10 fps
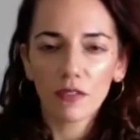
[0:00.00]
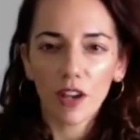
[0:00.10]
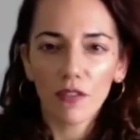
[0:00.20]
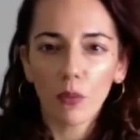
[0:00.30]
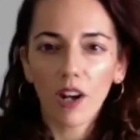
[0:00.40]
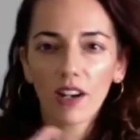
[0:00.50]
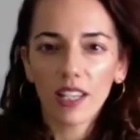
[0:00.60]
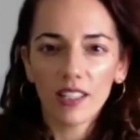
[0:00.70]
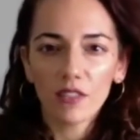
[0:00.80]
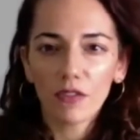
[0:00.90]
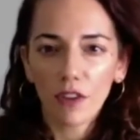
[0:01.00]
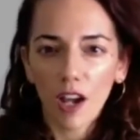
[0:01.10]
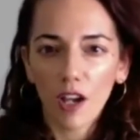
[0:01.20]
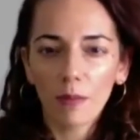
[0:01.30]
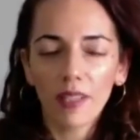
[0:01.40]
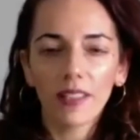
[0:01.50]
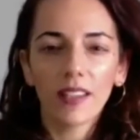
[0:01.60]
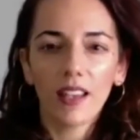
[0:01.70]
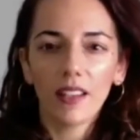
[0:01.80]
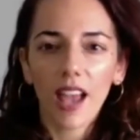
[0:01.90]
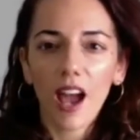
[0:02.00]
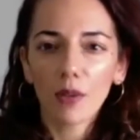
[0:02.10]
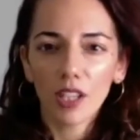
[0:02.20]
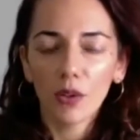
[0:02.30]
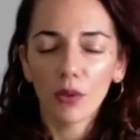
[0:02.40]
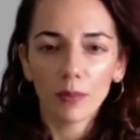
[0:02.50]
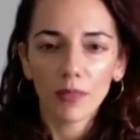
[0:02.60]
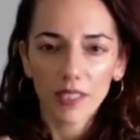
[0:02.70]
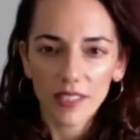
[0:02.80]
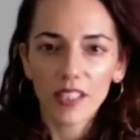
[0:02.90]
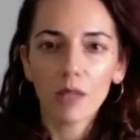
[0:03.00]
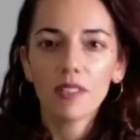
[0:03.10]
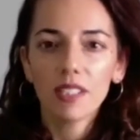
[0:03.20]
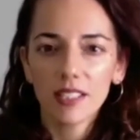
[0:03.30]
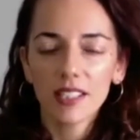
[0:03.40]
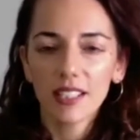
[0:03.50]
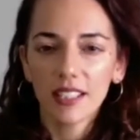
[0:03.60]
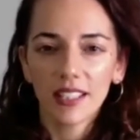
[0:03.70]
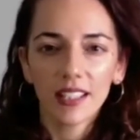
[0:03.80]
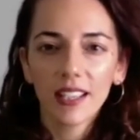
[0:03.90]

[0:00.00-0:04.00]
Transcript: of where he's from and and how he grew up that seeps into